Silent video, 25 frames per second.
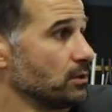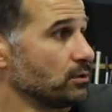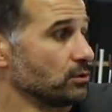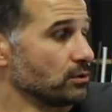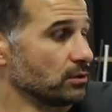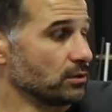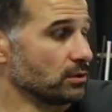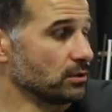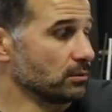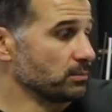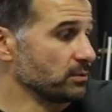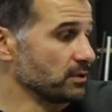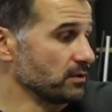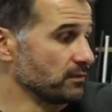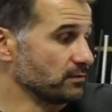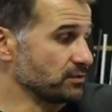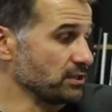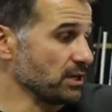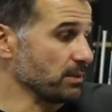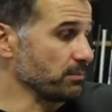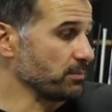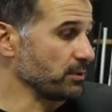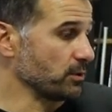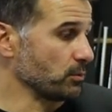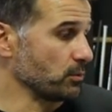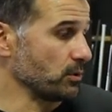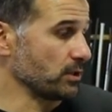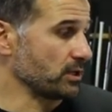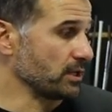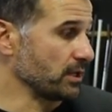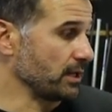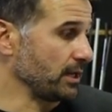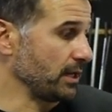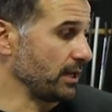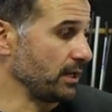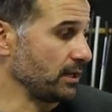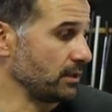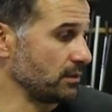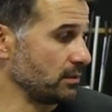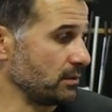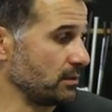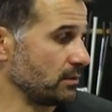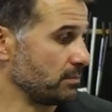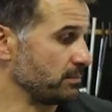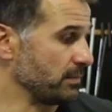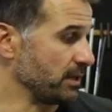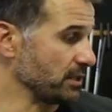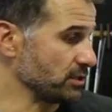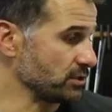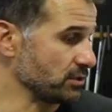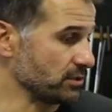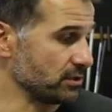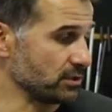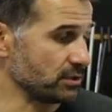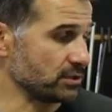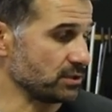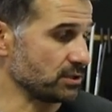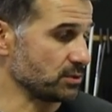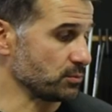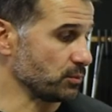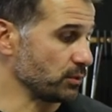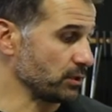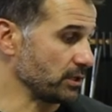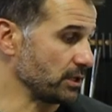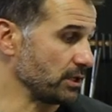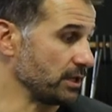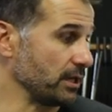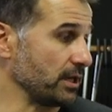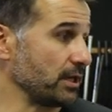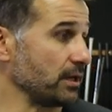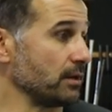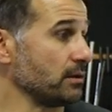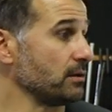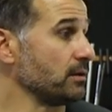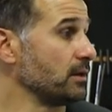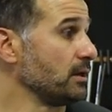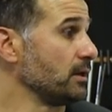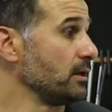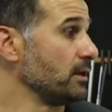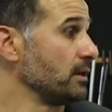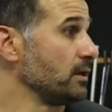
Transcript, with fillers: do a little bit of jumping work again, make sure this is working here